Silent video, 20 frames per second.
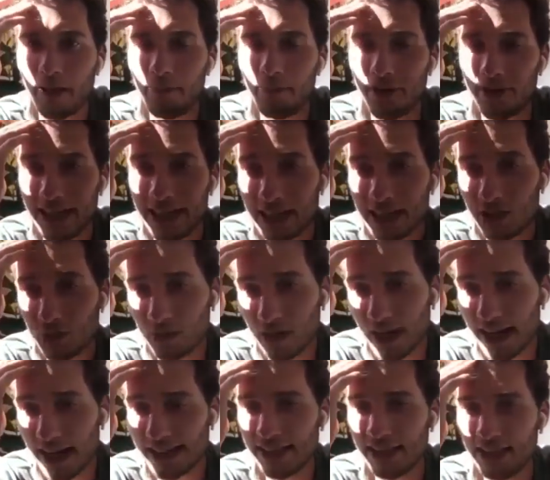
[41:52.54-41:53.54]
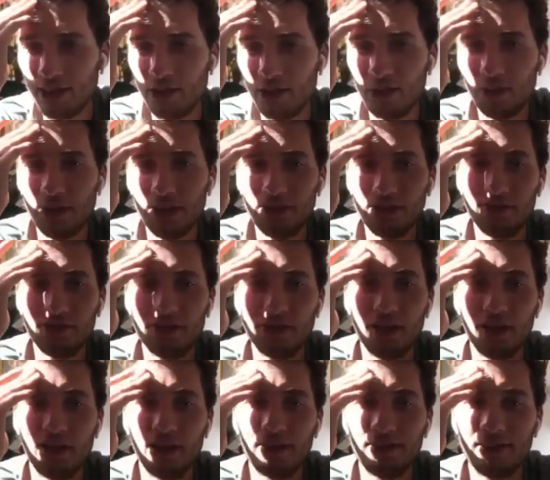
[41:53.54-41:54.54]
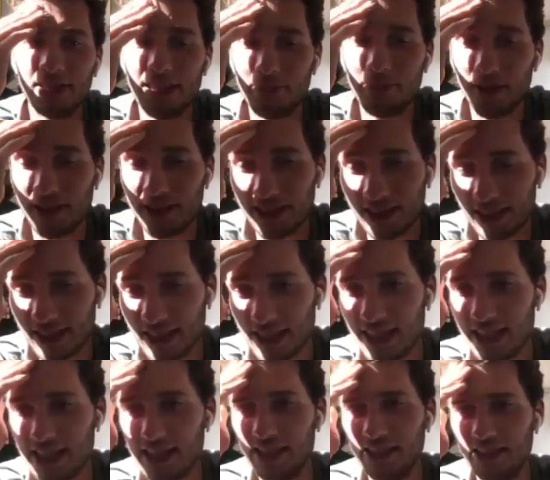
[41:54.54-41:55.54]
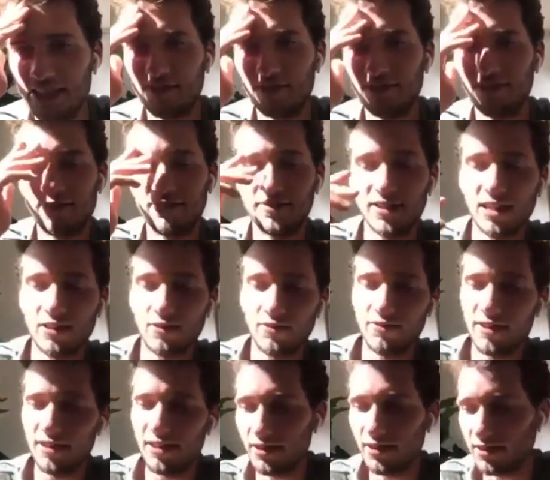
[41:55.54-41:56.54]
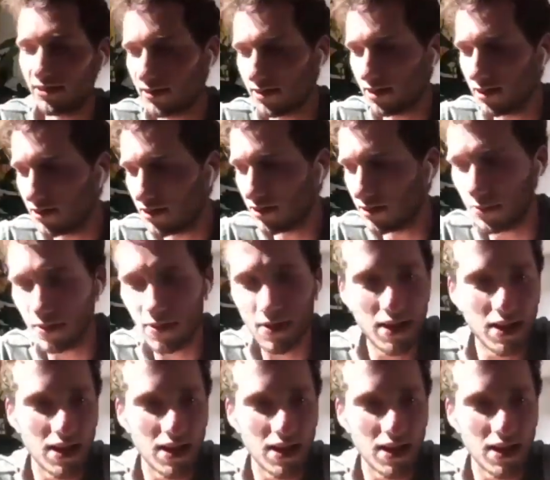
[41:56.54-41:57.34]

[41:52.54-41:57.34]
But this had to do with demonetization of our videos on YouTube.